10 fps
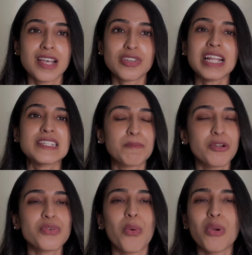So let's
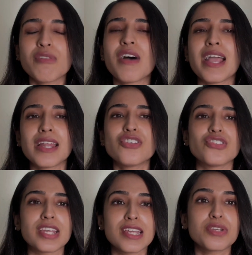put all of our
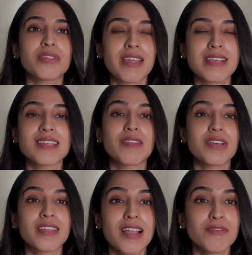energy into things that
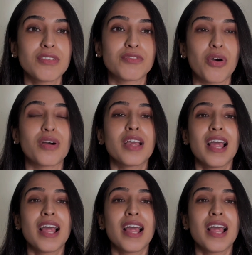we're thankful for.